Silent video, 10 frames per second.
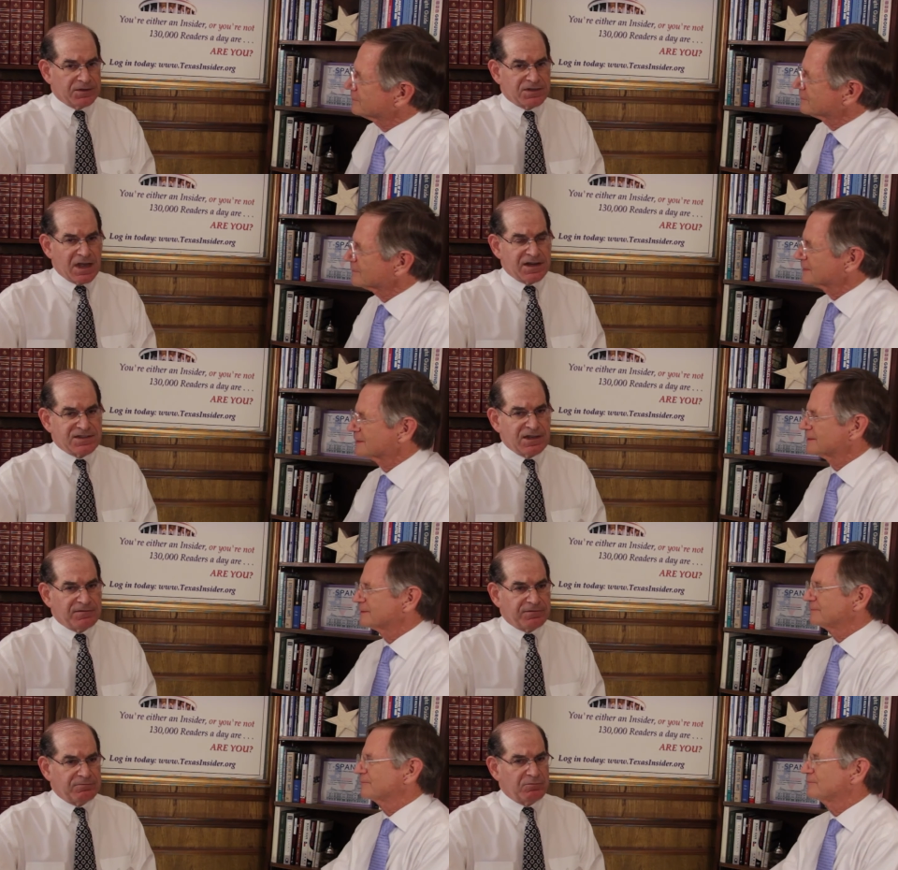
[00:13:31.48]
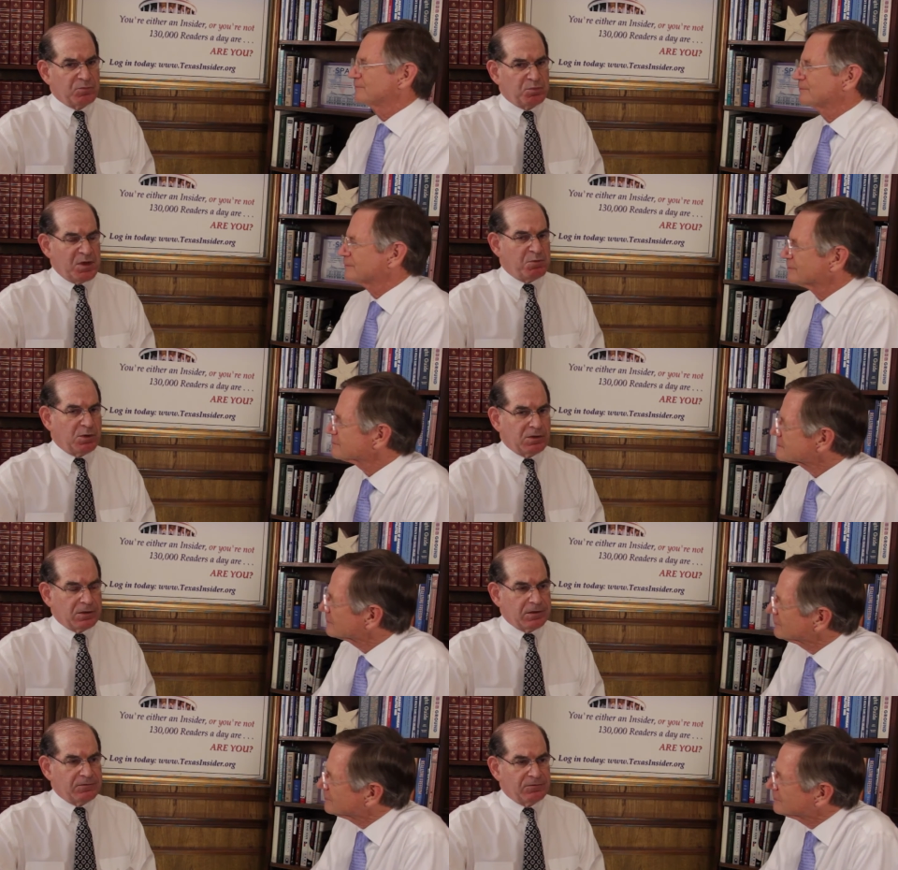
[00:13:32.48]
Speaker 1: Well, it's not as if people,
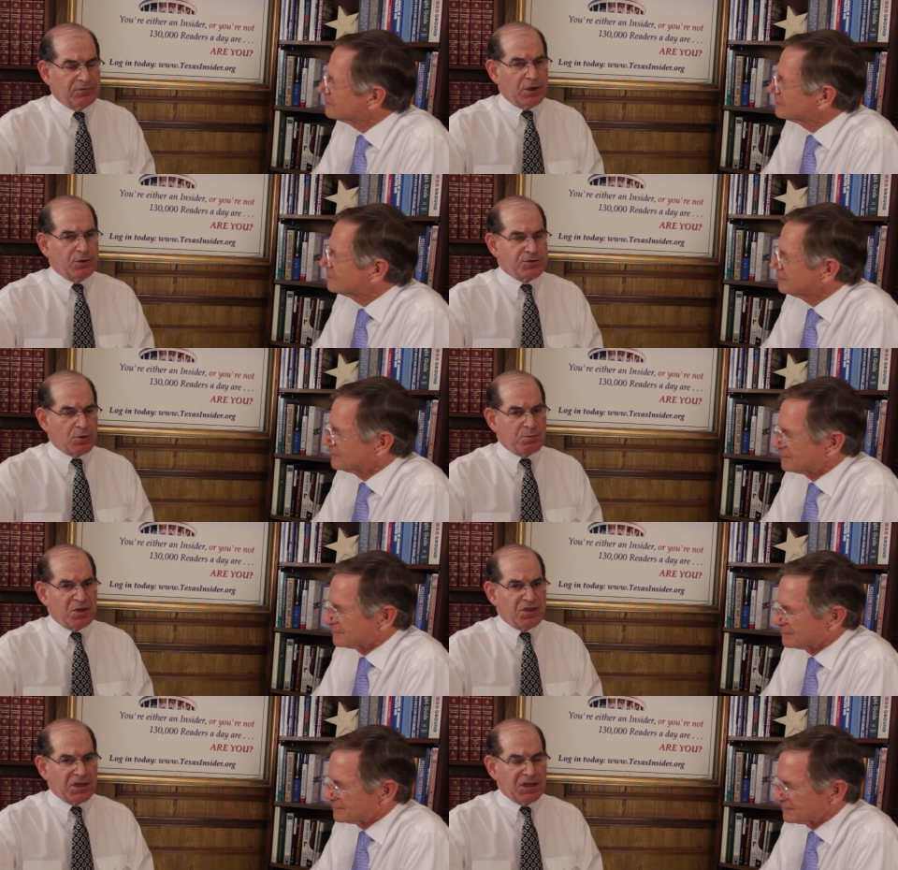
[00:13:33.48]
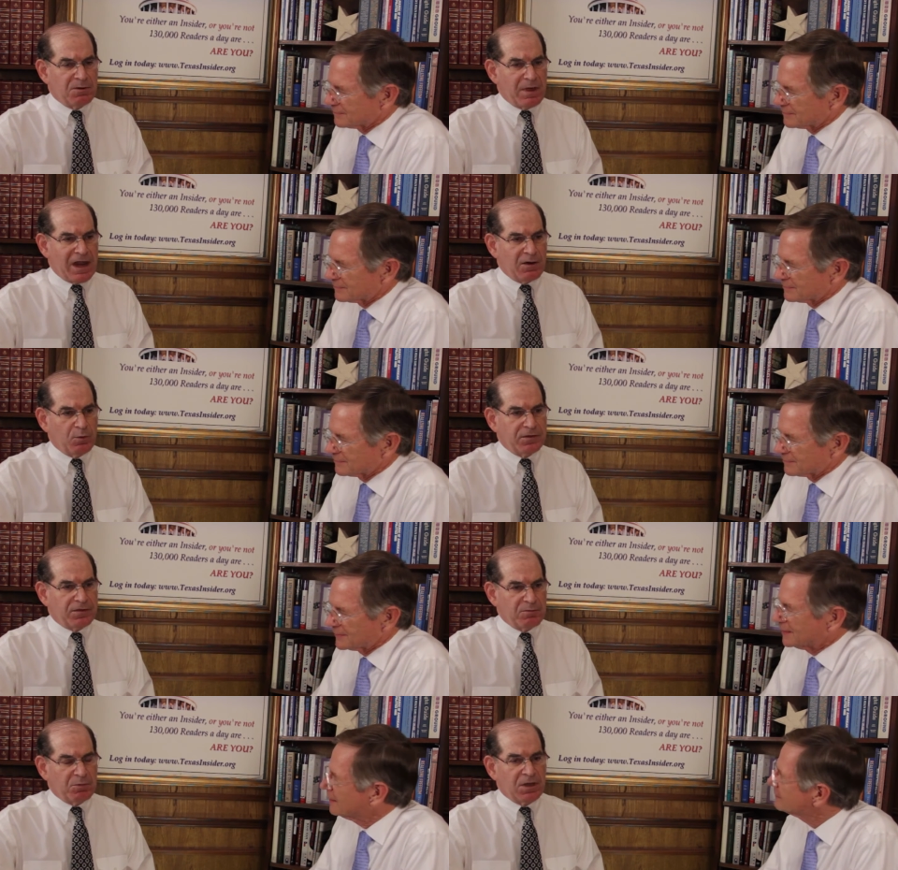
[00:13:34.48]
uh, voters won't be thinking about it
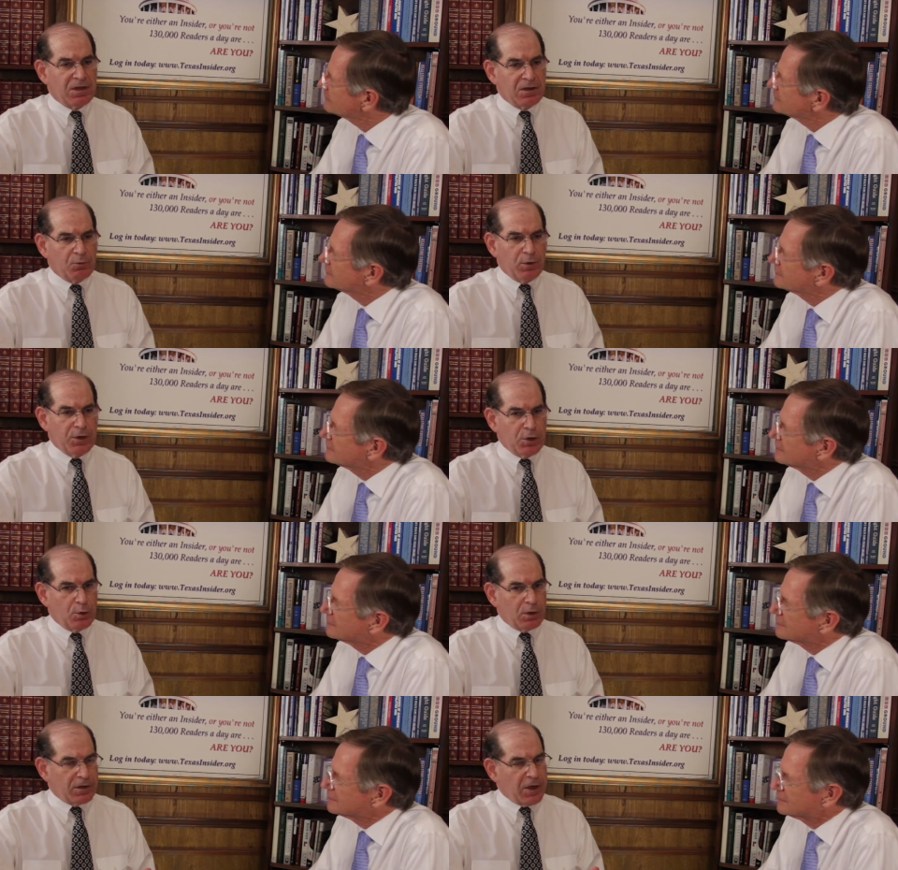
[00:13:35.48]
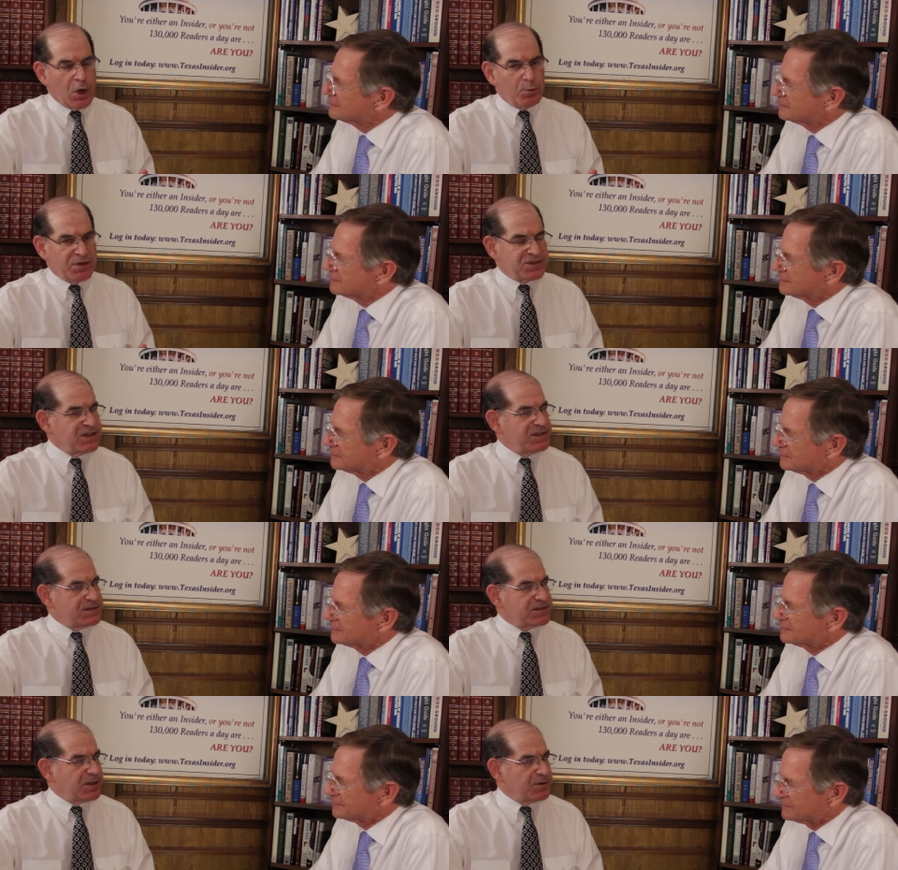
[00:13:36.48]
with the yeah. renewal, the open
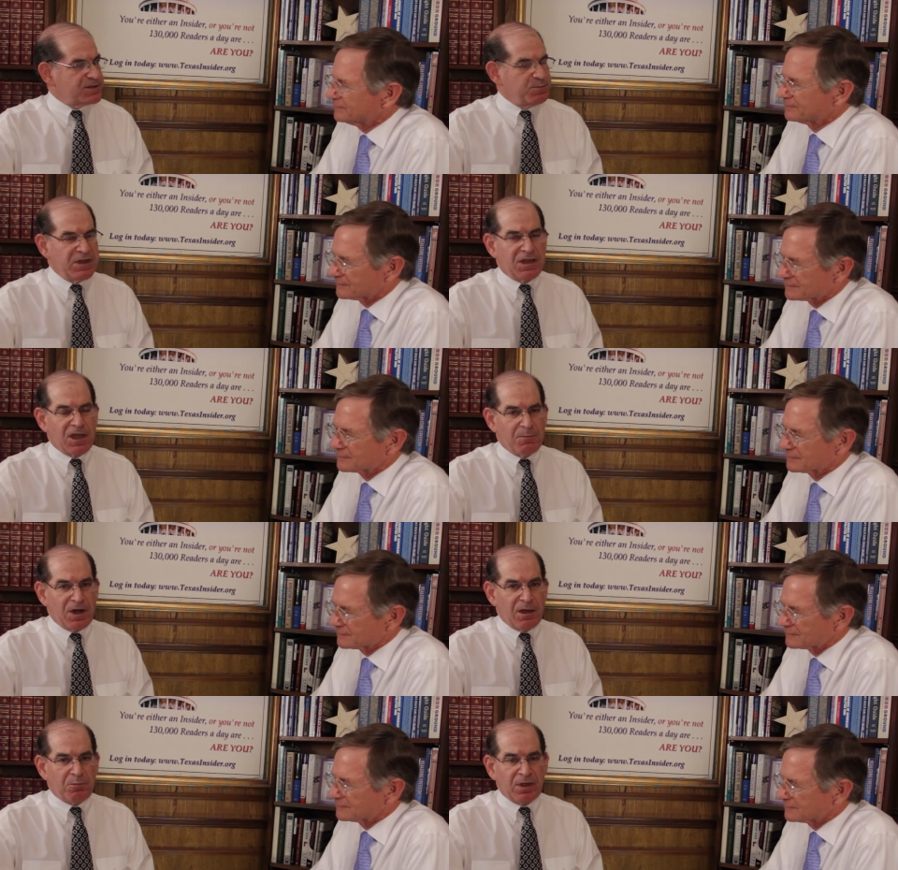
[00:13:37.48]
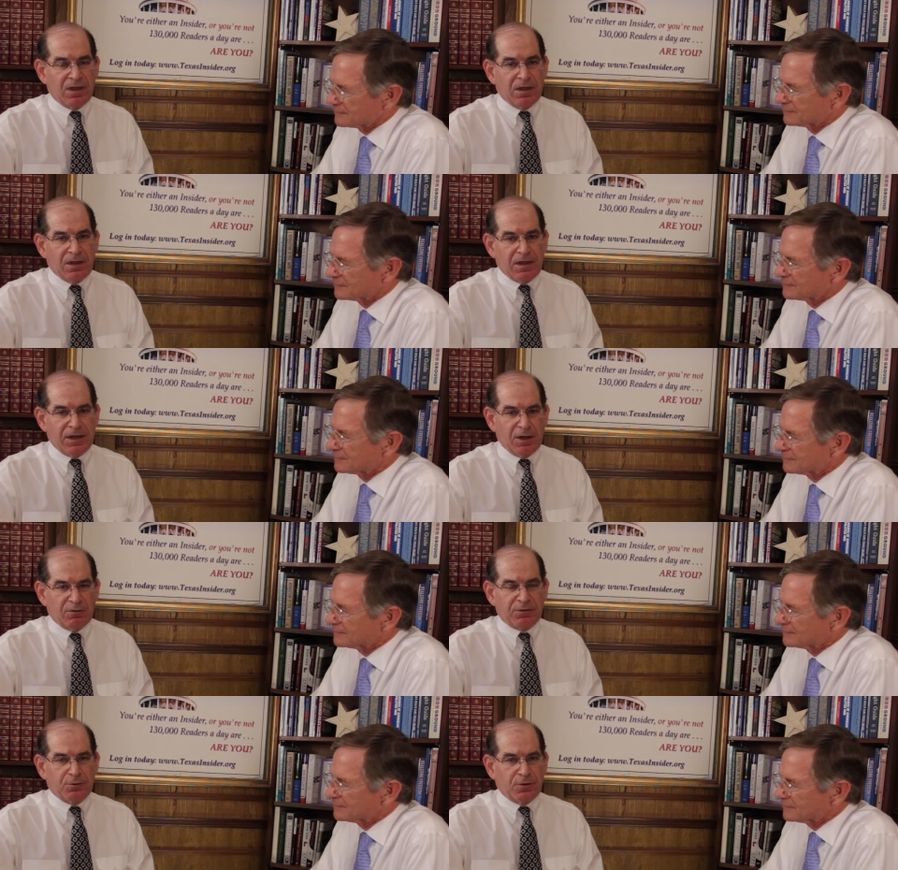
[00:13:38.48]
season, so to speak, coming up
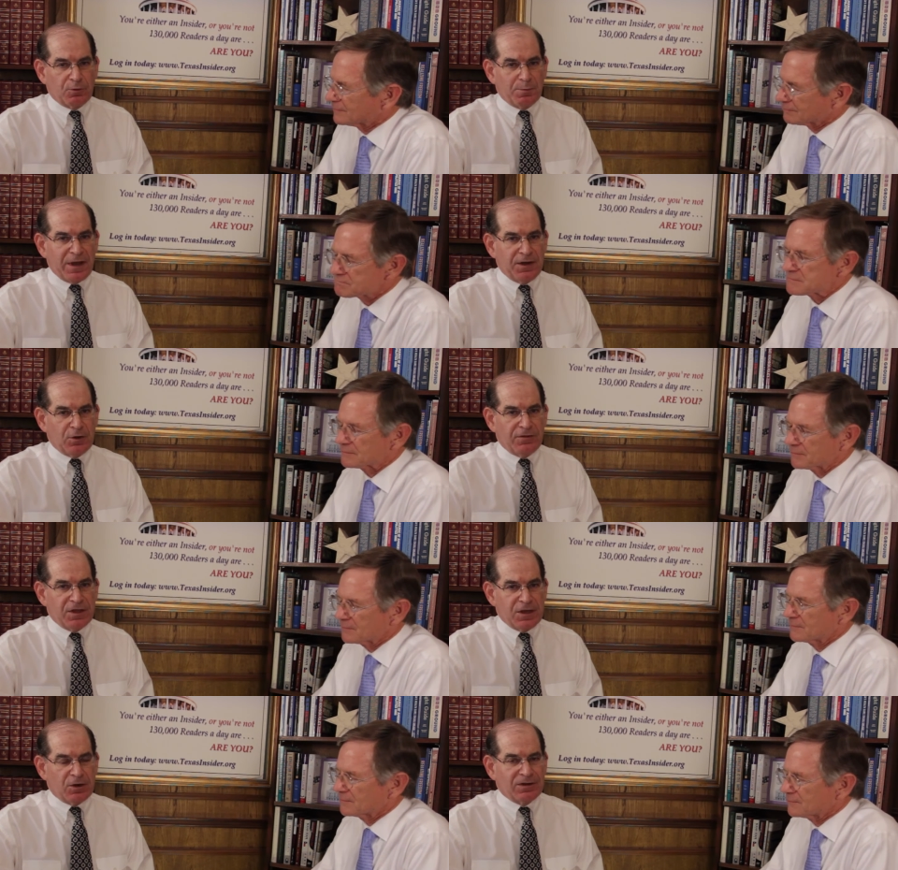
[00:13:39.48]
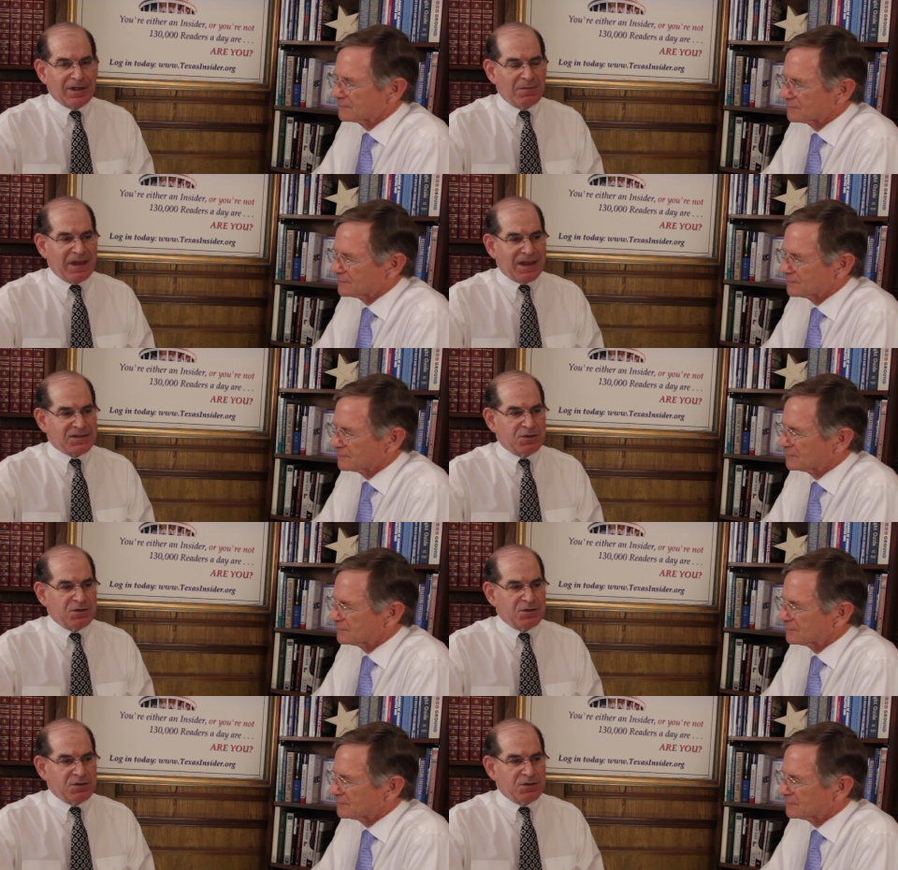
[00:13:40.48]
here through the remainder of the year. Let me